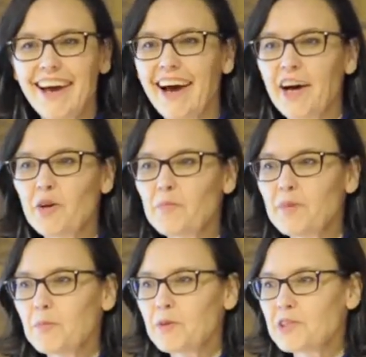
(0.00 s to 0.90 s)

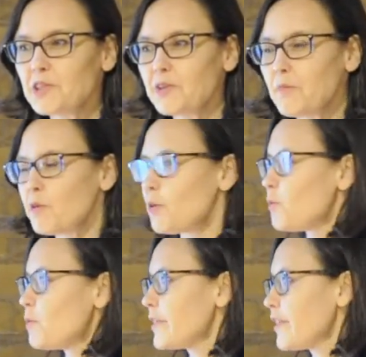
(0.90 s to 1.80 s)
Number two, I'm a
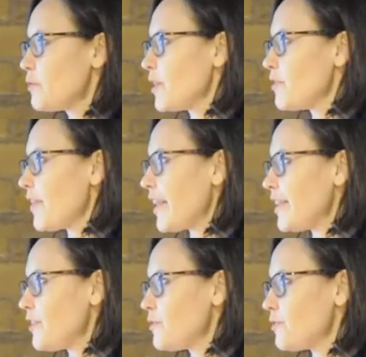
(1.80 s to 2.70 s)
really big fan
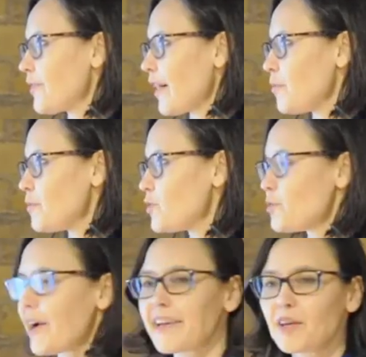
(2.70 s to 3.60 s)
of
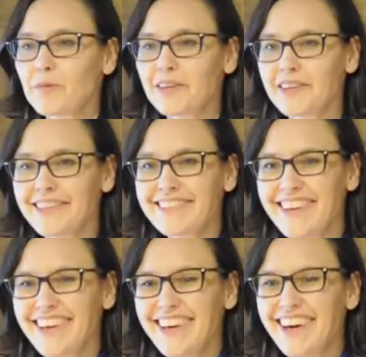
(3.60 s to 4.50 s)
tracking periods
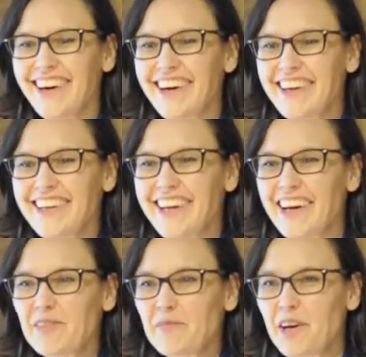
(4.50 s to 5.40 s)

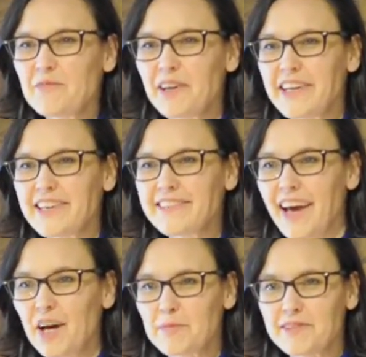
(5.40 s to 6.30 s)
on various
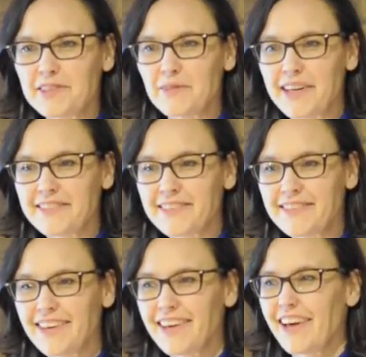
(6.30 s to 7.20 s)
apps and devices.